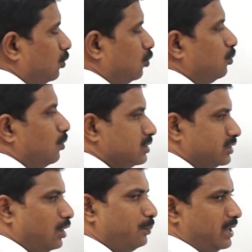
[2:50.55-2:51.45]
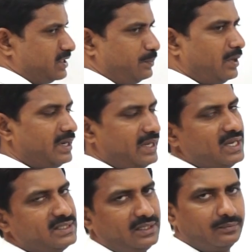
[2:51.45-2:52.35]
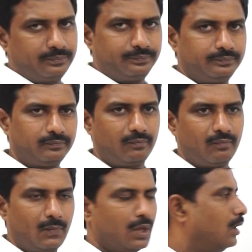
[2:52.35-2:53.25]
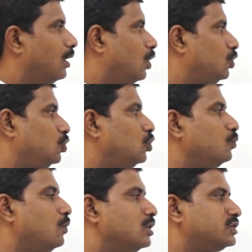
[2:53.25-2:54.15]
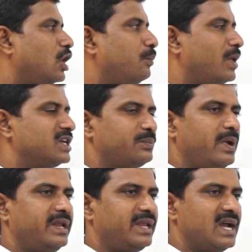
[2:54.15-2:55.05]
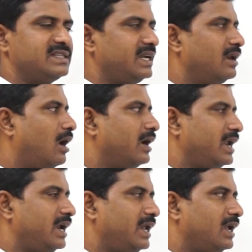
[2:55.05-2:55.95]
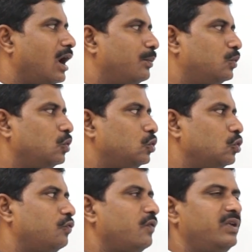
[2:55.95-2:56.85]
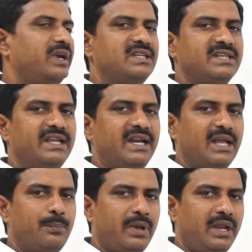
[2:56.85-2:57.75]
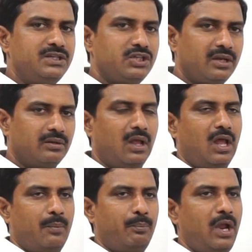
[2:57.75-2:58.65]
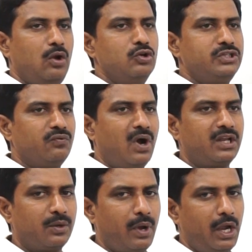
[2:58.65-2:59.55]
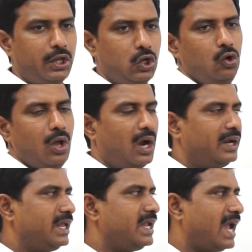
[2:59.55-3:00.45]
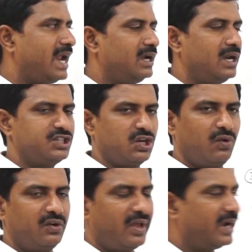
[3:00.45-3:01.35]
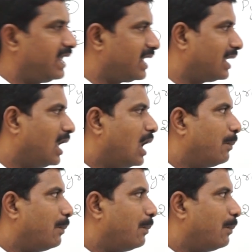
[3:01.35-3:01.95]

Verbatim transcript: 2 moles of phosphoric acid. 2 moles of phosphoric acid on heating up to 250 degree centigrade temperature. By losing water molecule on dehydration, what we are getting?